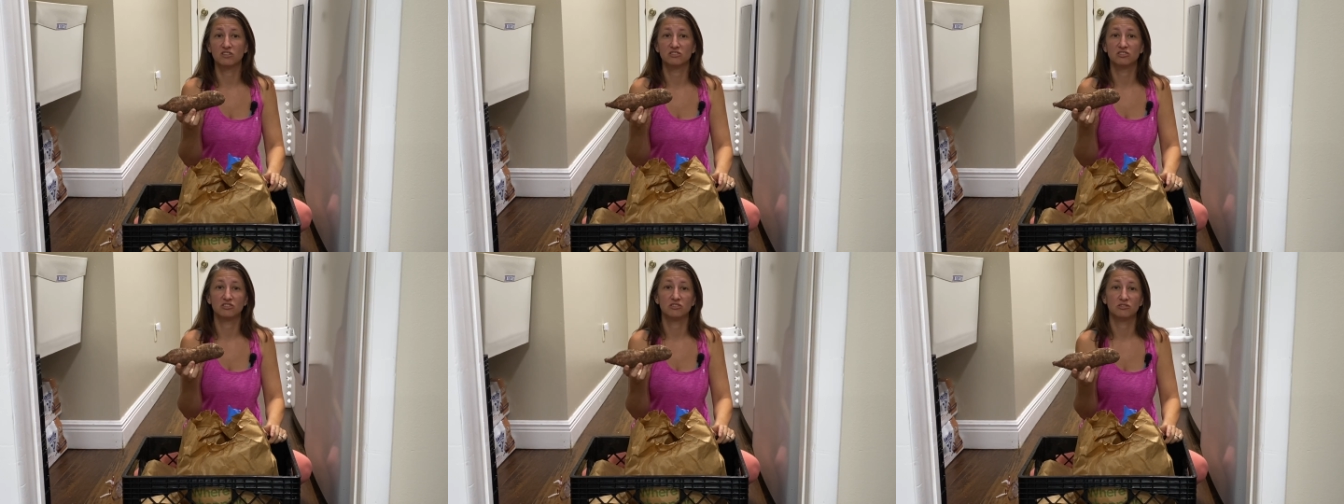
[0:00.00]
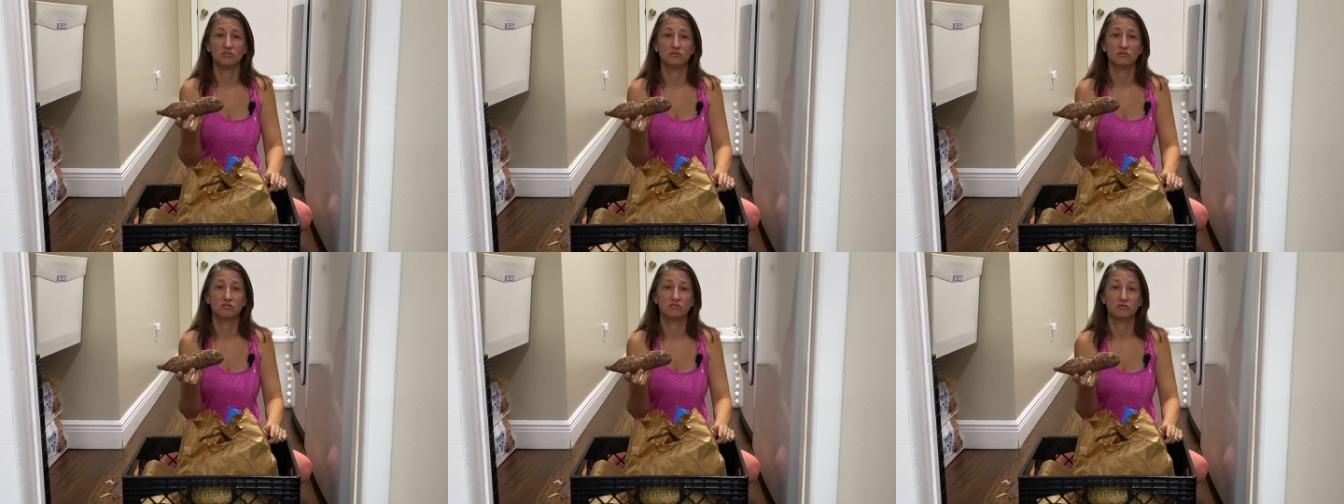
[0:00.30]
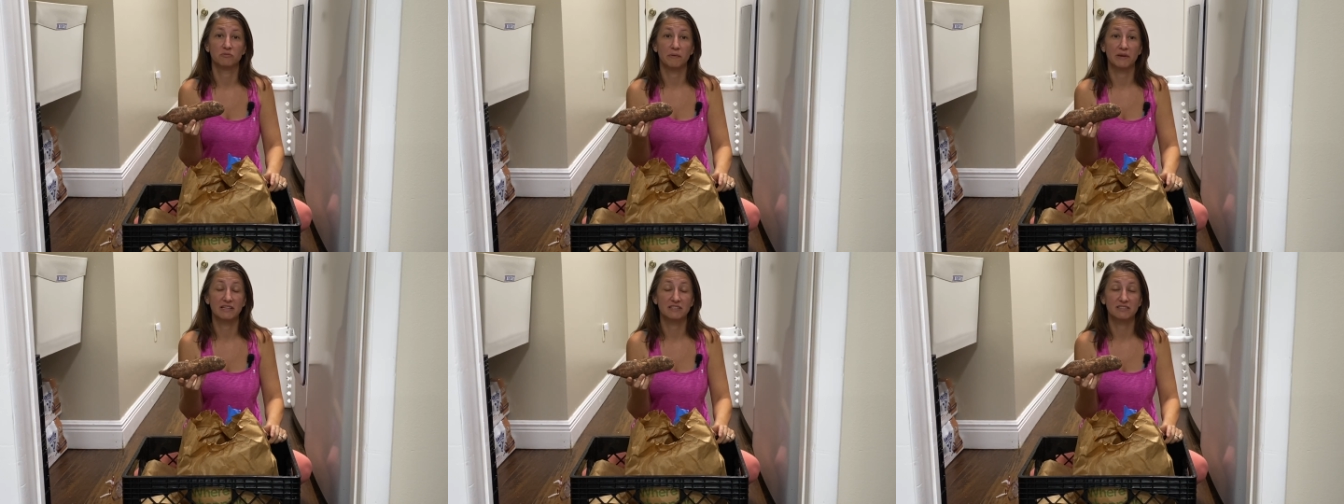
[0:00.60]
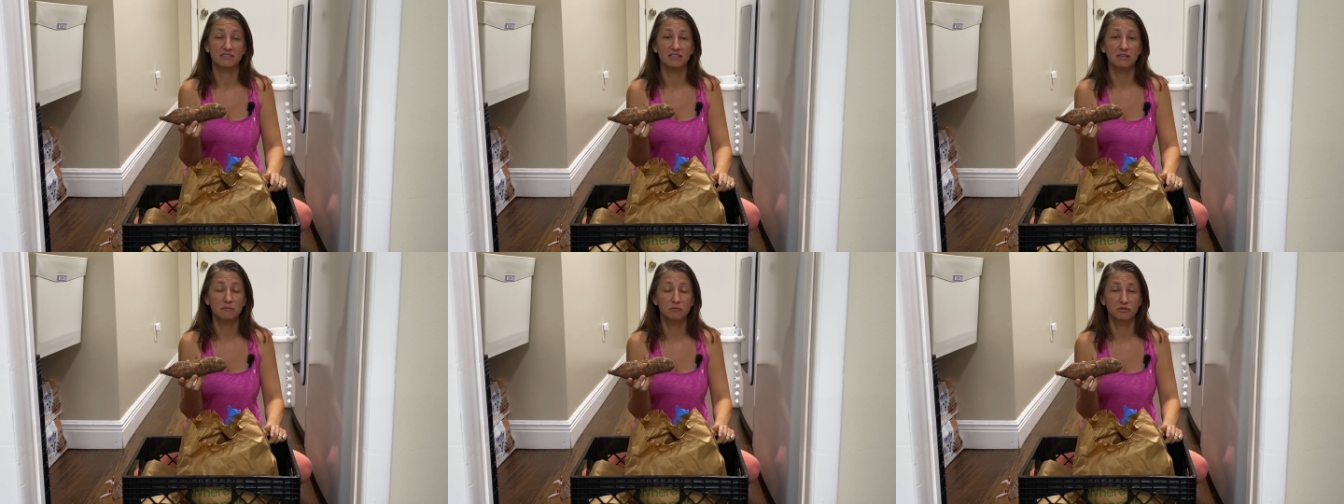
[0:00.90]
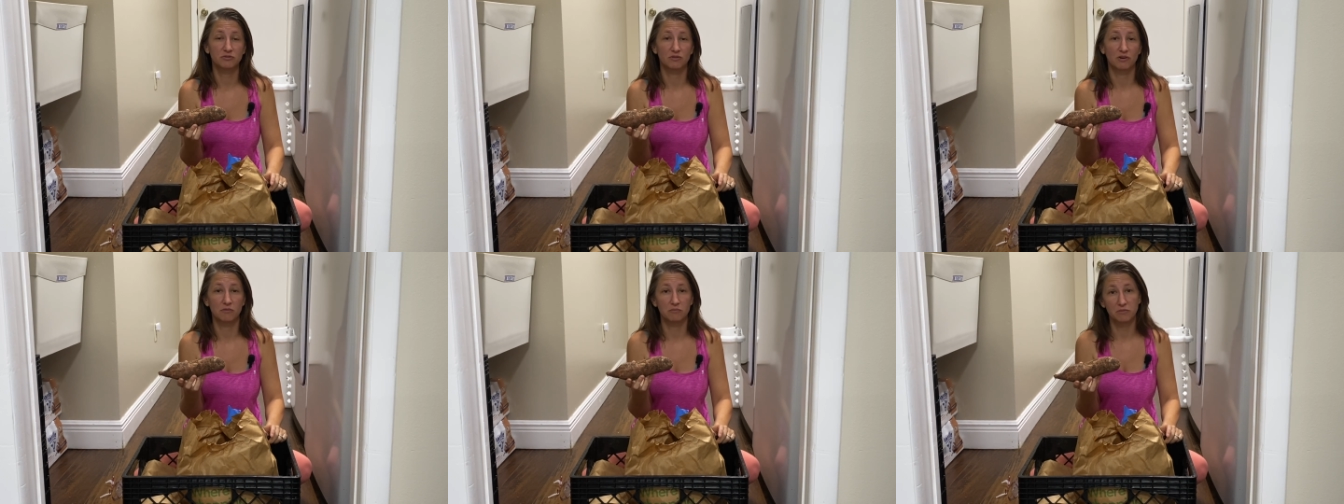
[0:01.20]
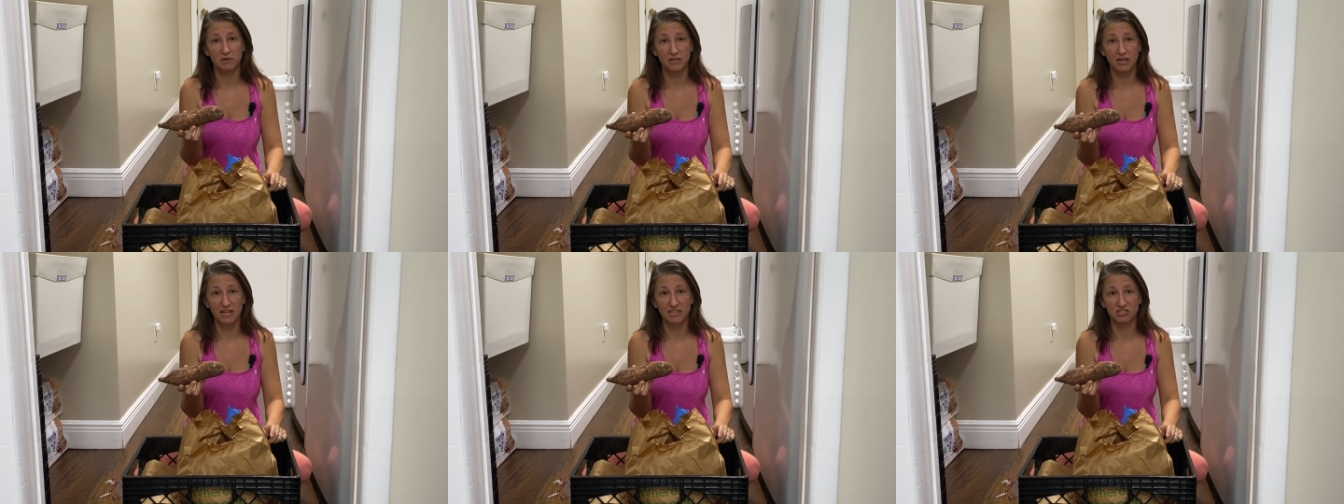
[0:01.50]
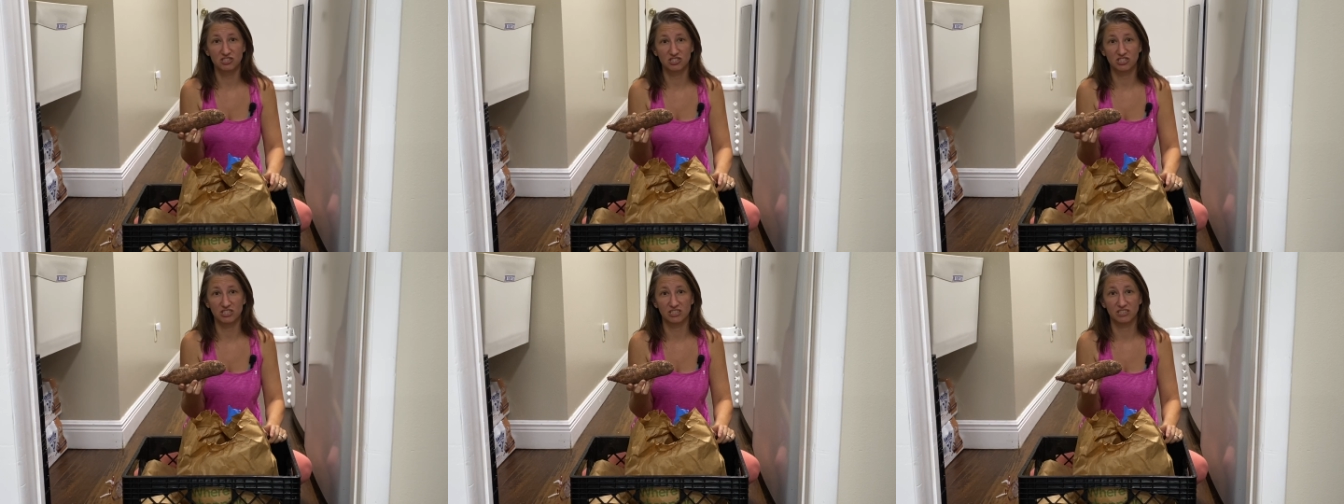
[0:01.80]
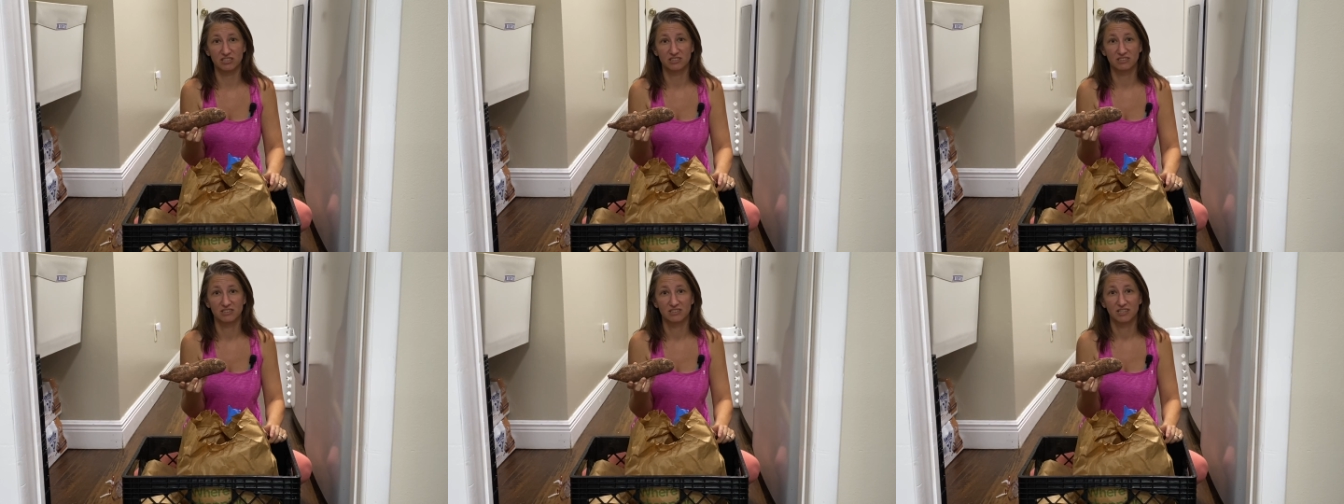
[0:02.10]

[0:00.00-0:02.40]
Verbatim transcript: to use to make slips from next year.